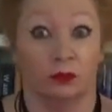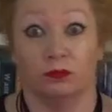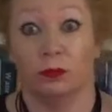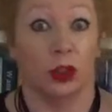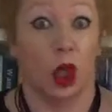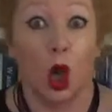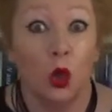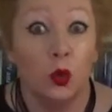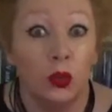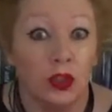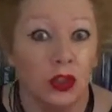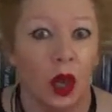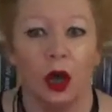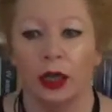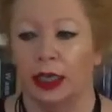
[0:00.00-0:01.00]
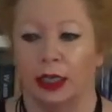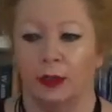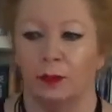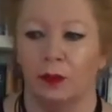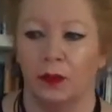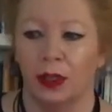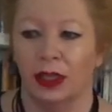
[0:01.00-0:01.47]
co-designing
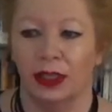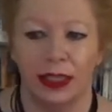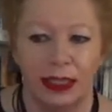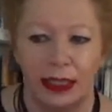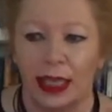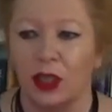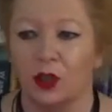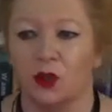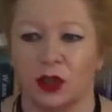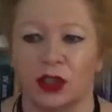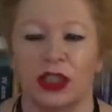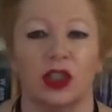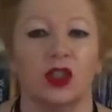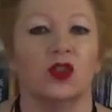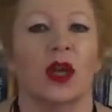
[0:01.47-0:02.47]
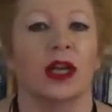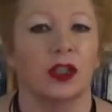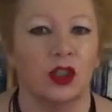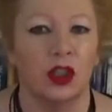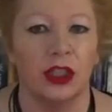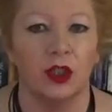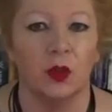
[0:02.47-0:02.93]
these interesting
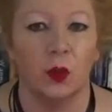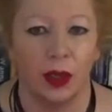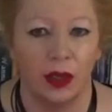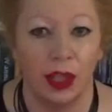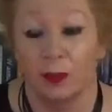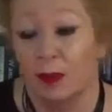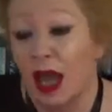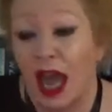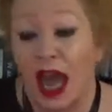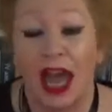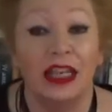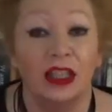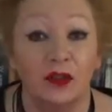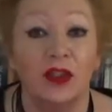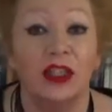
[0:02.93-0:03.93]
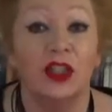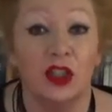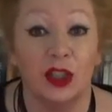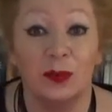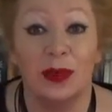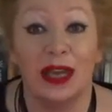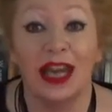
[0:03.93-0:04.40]
strategies with him. And he finished his
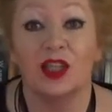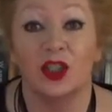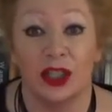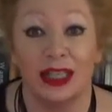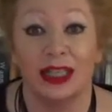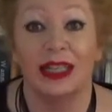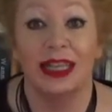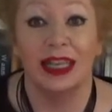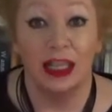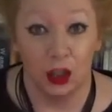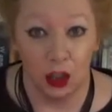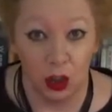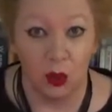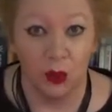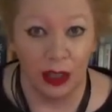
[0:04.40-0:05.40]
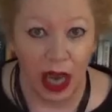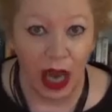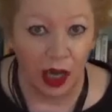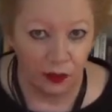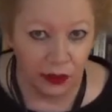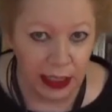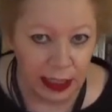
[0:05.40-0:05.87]
PhD in
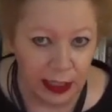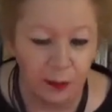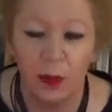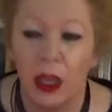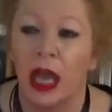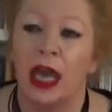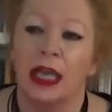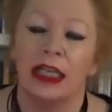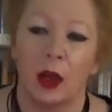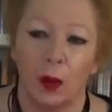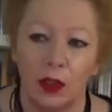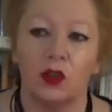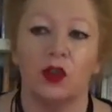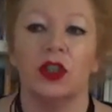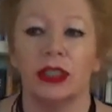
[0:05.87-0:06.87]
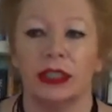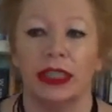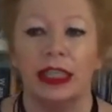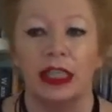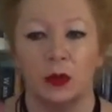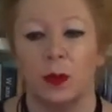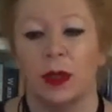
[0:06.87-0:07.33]
2.5 years. Now, interestingly,
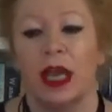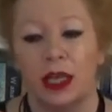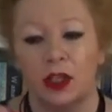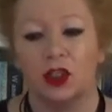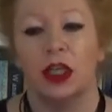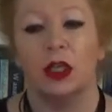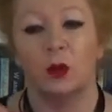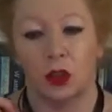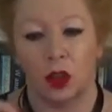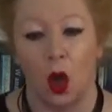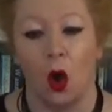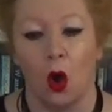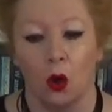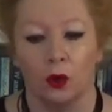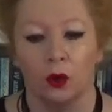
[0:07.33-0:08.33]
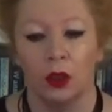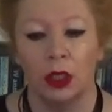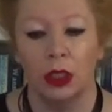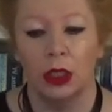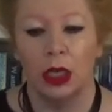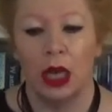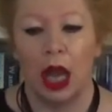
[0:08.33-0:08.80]
his PhD was on
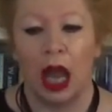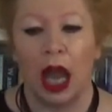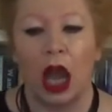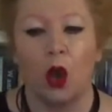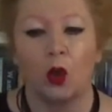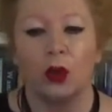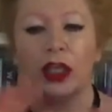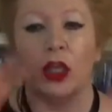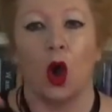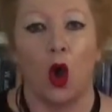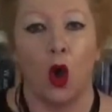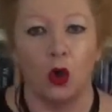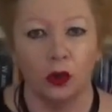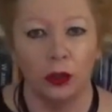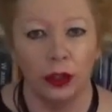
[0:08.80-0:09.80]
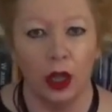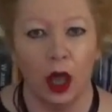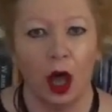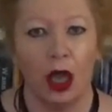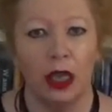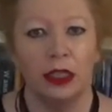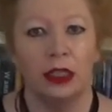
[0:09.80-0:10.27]
how the
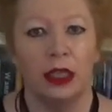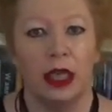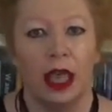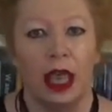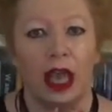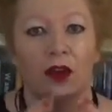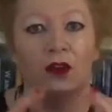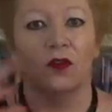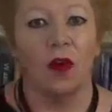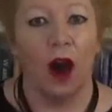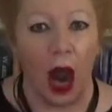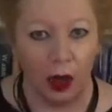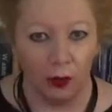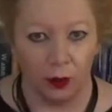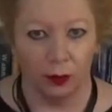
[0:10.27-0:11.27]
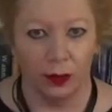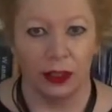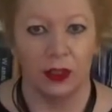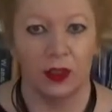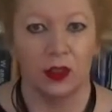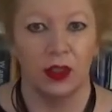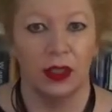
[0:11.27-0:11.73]
online
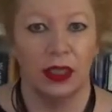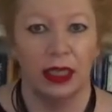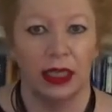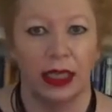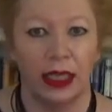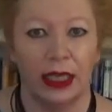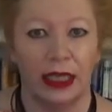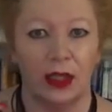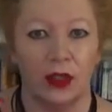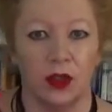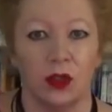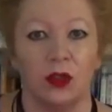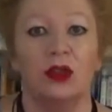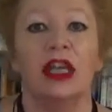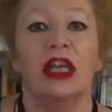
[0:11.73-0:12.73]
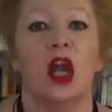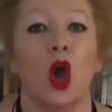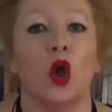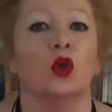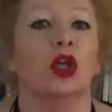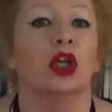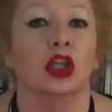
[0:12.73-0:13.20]
environment is
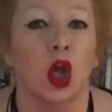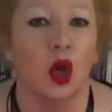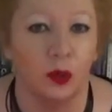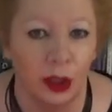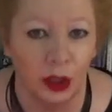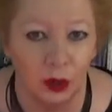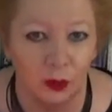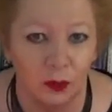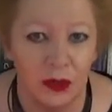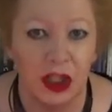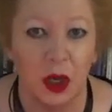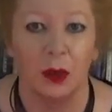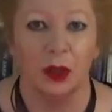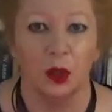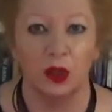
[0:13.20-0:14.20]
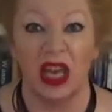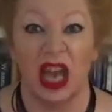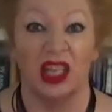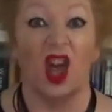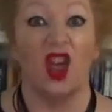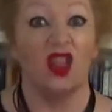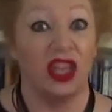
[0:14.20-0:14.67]
neo-colonial. So we looked
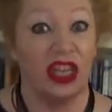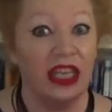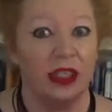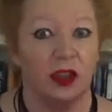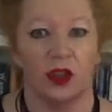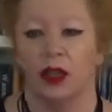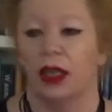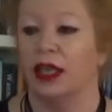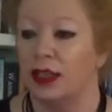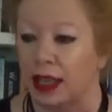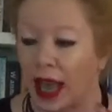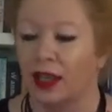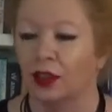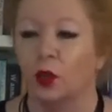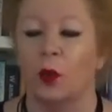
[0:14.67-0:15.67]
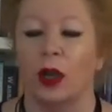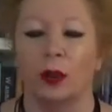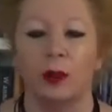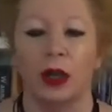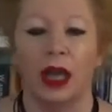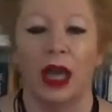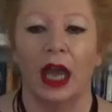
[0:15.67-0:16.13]
at the internet and the web
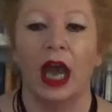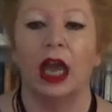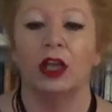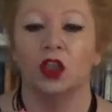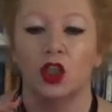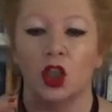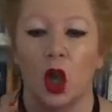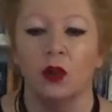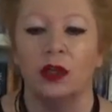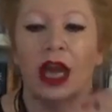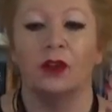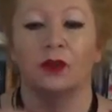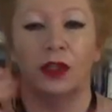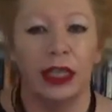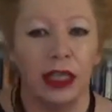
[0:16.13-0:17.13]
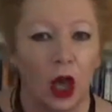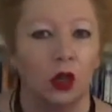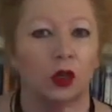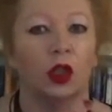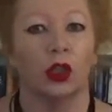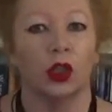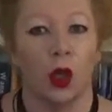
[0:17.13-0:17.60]
and showed how
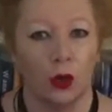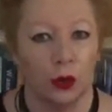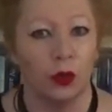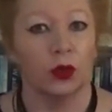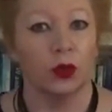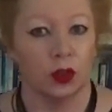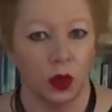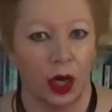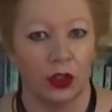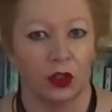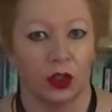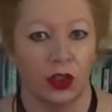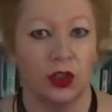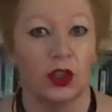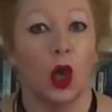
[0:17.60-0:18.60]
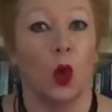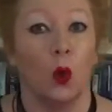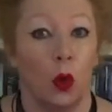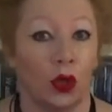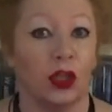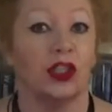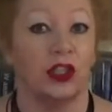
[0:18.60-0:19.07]
neo-colonial structures
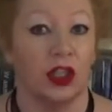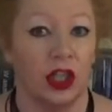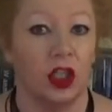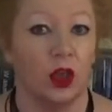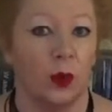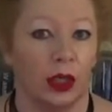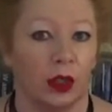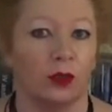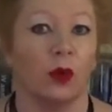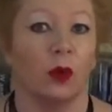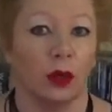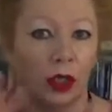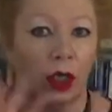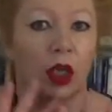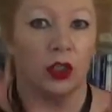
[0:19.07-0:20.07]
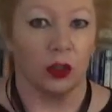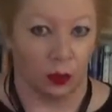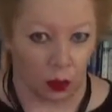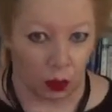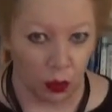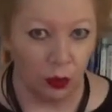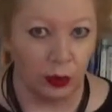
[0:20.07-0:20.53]
were continuing through it. So a
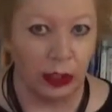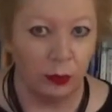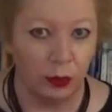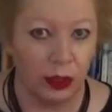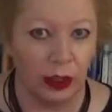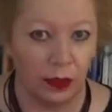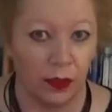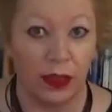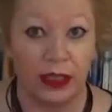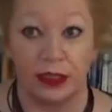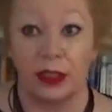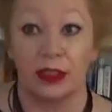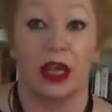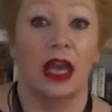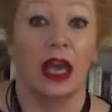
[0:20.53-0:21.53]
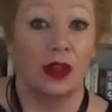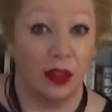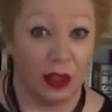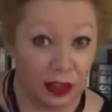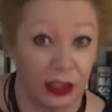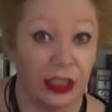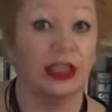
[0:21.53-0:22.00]
truly brilliant thesis
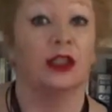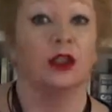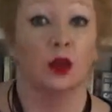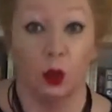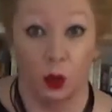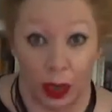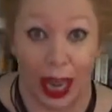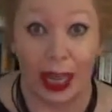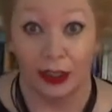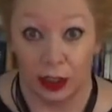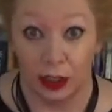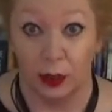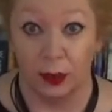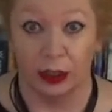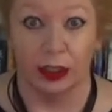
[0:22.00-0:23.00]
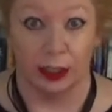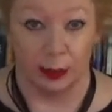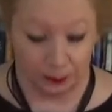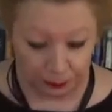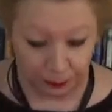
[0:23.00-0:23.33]
that didn't look at disability.